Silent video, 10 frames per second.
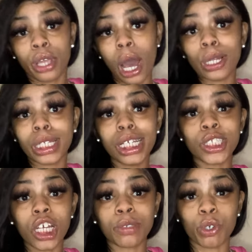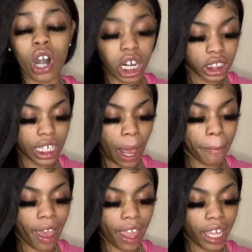Y'all, these are some Crocs that I
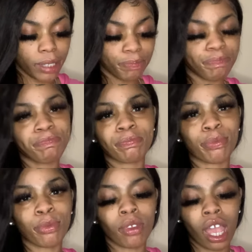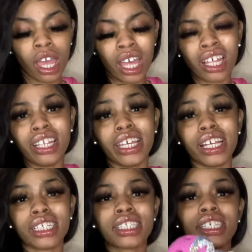made.
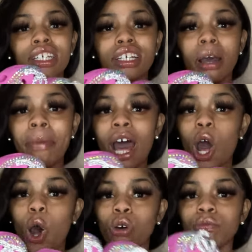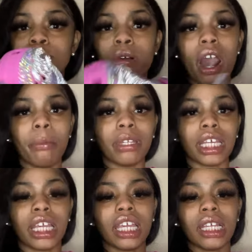These took about
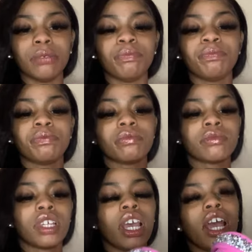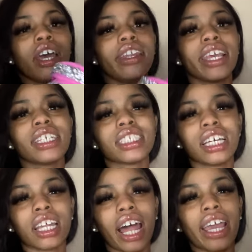probably, these
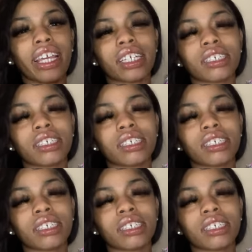took like